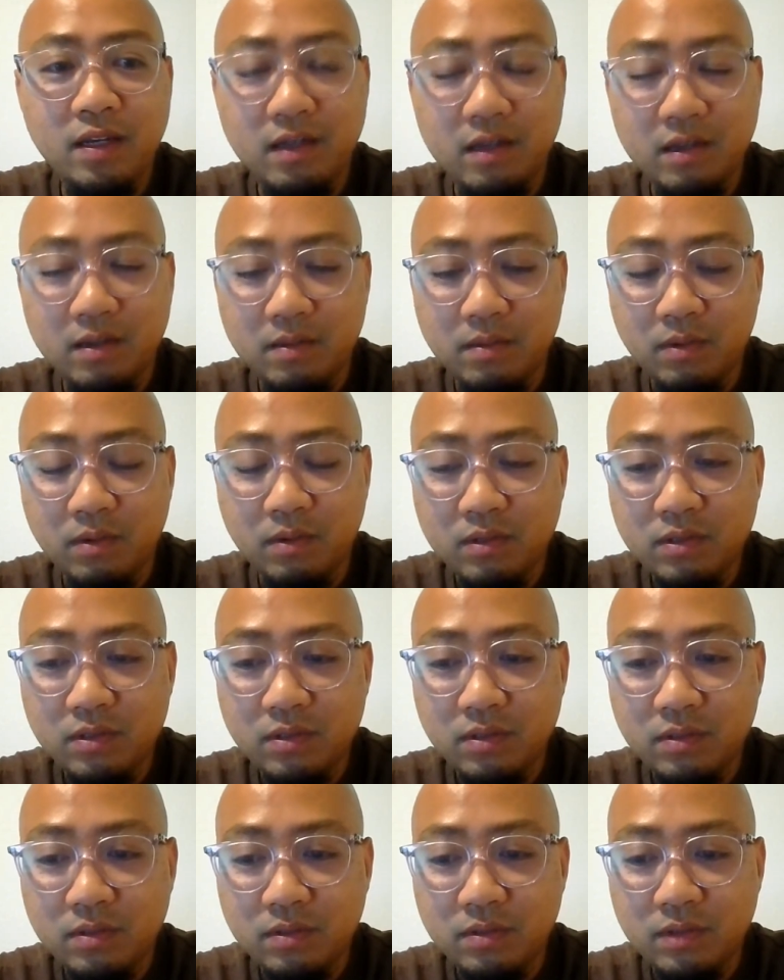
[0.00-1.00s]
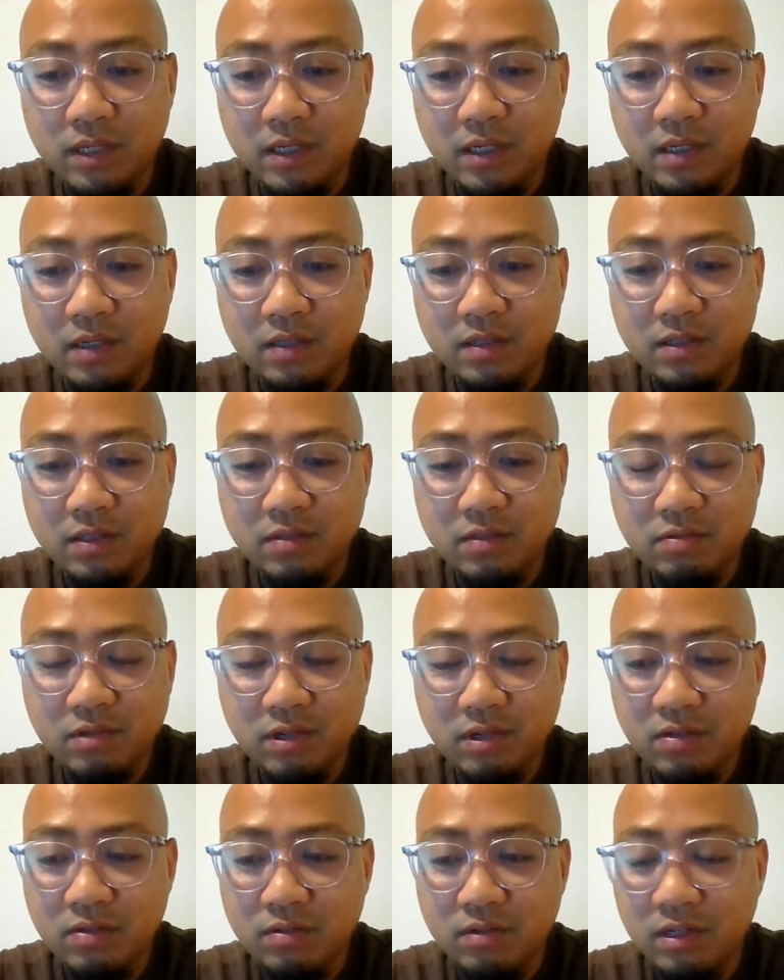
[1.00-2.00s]
And also like just
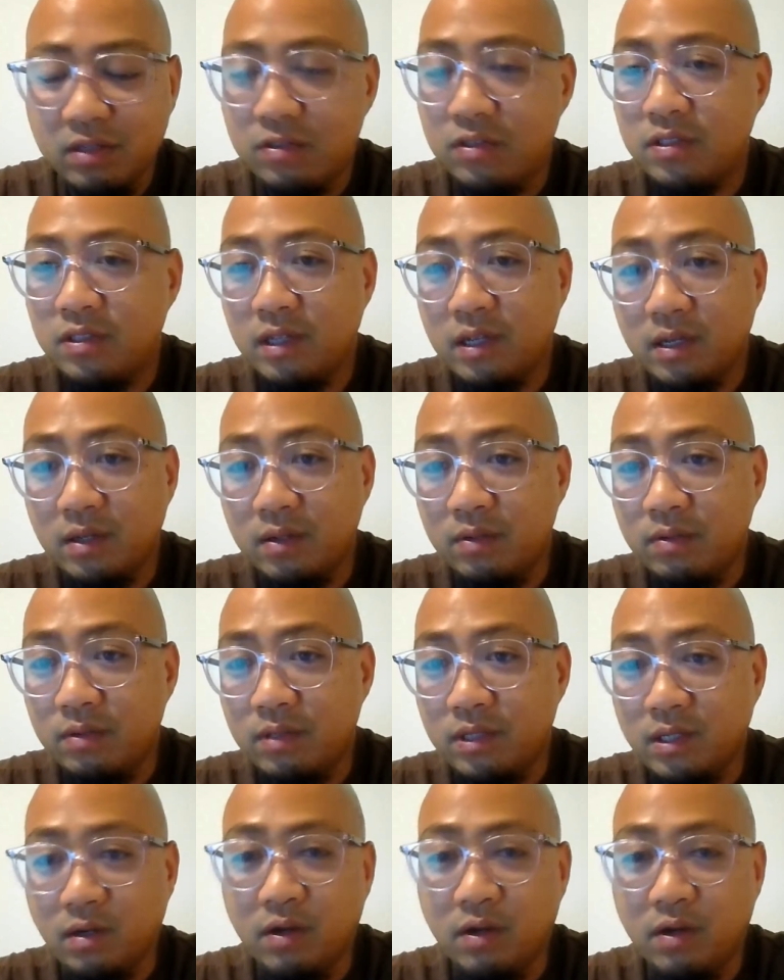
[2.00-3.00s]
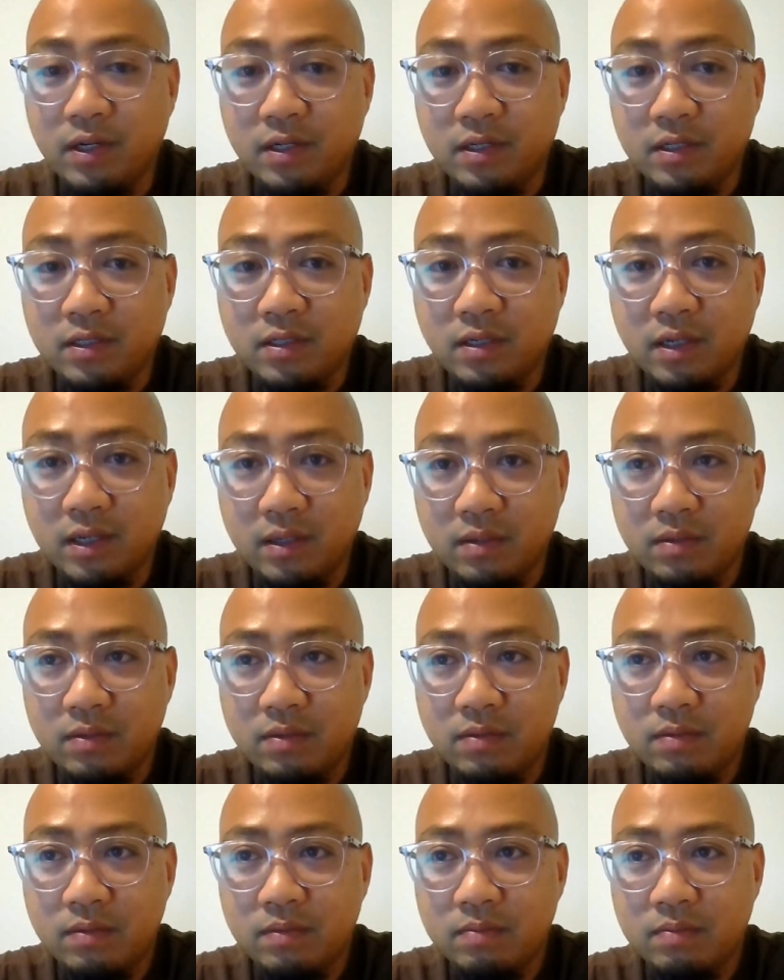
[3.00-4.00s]
trying to understand the audience, like
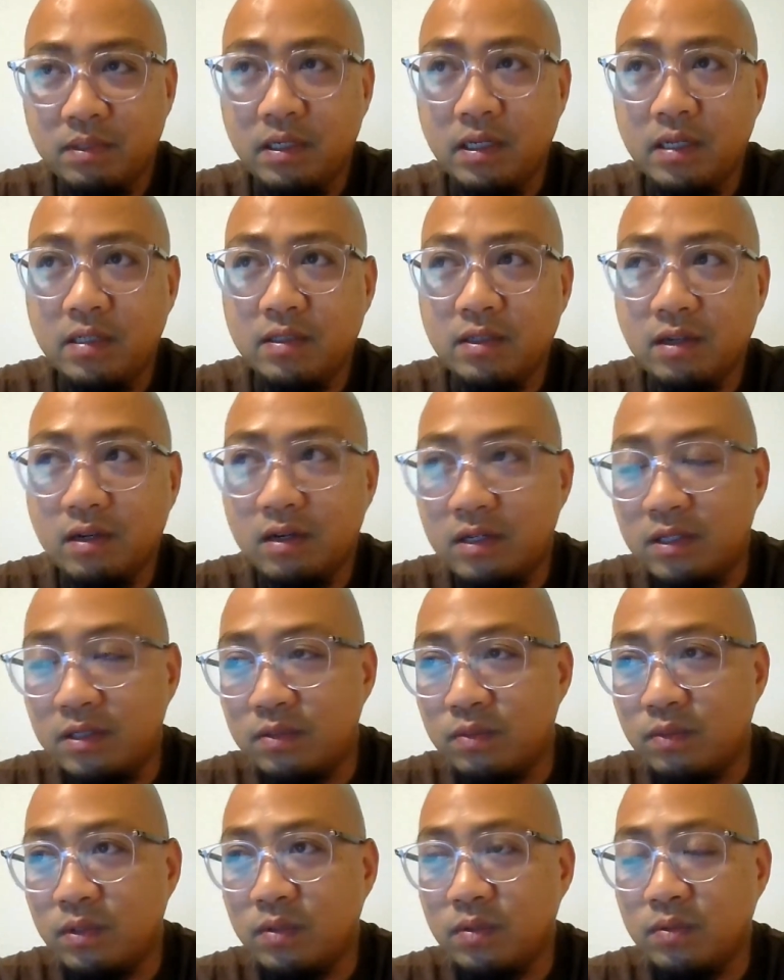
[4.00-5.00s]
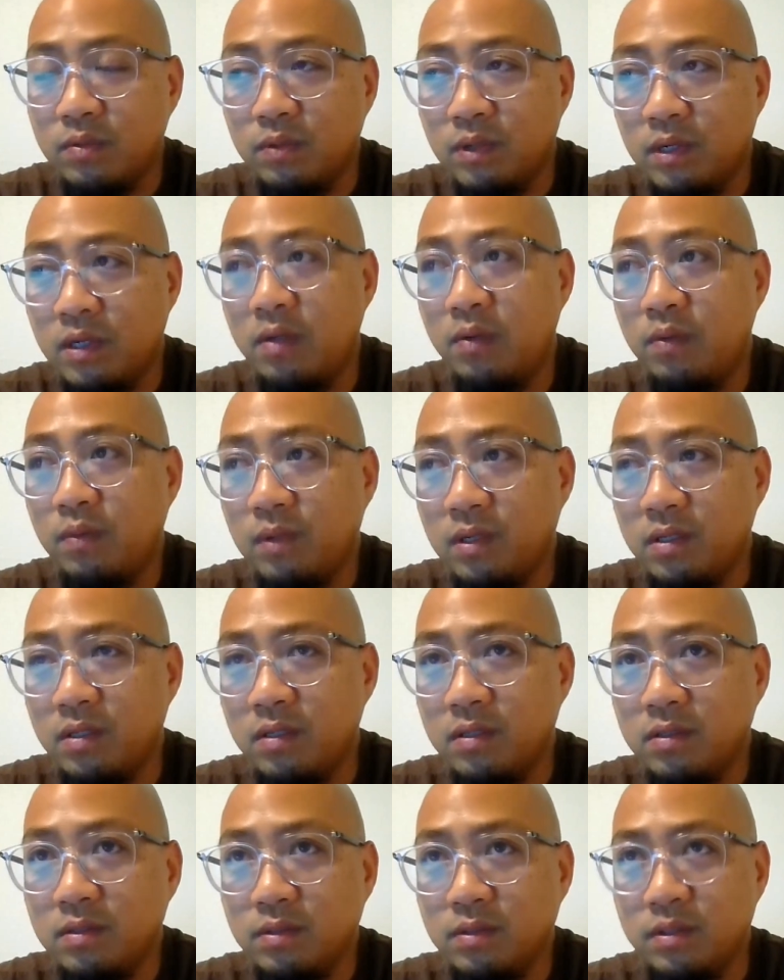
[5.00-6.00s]
me as an audience, what do I
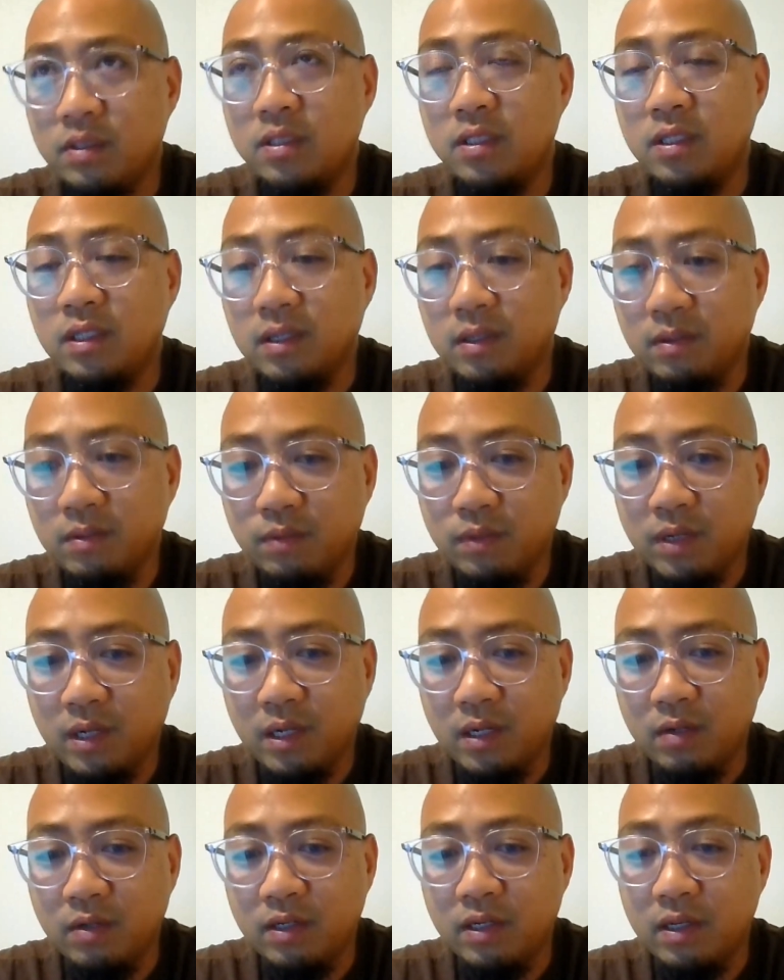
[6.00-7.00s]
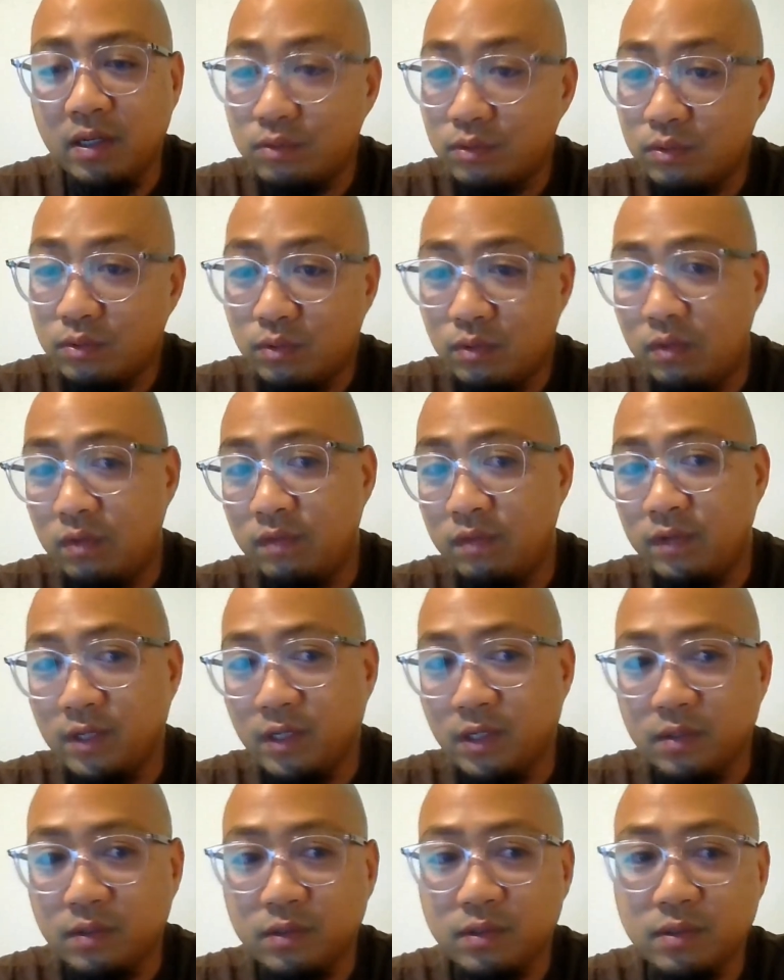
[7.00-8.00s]
want to see when I look at tutorial
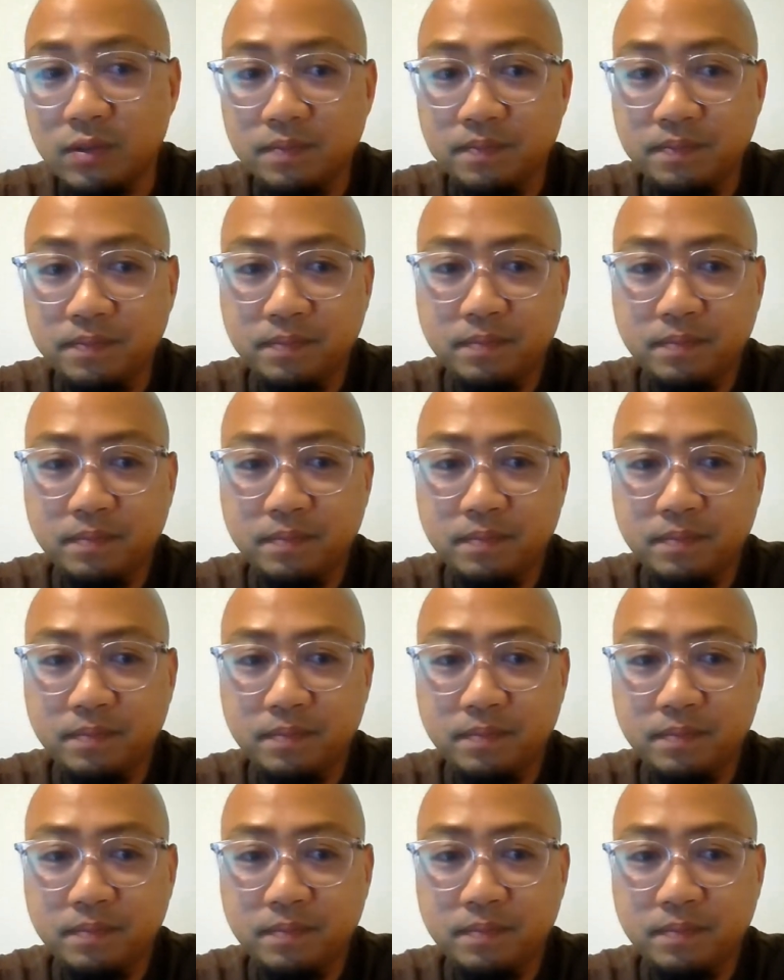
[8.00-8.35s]
videos.